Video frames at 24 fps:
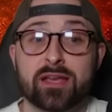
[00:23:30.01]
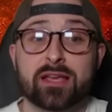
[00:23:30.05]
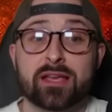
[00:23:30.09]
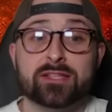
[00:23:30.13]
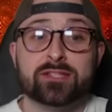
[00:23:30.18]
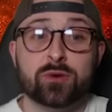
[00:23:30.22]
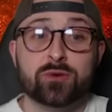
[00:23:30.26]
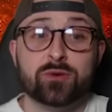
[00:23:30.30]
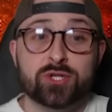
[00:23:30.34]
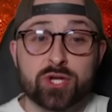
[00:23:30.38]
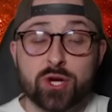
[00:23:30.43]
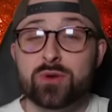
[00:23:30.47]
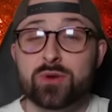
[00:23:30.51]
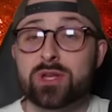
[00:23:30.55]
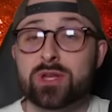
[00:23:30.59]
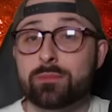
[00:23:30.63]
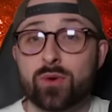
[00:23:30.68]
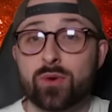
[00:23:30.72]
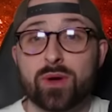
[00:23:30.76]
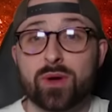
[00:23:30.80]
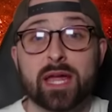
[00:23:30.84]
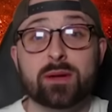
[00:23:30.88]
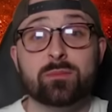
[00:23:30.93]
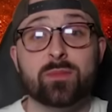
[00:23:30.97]
So 2
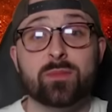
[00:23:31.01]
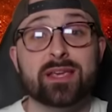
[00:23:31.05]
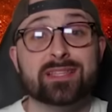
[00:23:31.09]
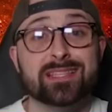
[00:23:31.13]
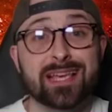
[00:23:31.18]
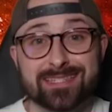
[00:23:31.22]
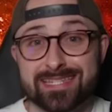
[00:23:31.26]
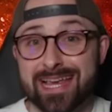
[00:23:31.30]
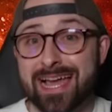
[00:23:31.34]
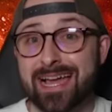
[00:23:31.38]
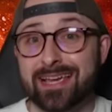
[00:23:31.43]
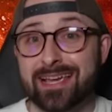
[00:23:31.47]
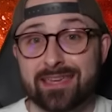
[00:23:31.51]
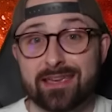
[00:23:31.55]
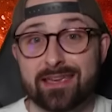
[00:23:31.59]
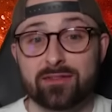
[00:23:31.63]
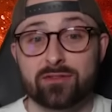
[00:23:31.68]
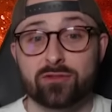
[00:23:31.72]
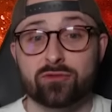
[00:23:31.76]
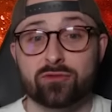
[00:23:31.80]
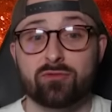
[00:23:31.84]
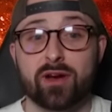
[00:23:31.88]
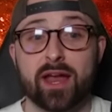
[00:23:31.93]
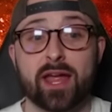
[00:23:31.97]
double game weeks,
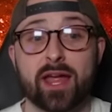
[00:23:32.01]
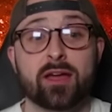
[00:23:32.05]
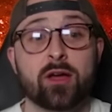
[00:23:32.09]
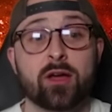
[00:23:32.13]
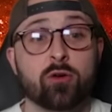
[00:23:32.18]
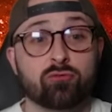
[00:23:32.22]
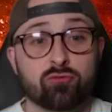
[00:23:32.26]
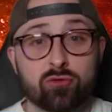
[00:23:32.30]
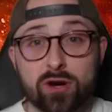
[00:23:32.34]
attacking threat,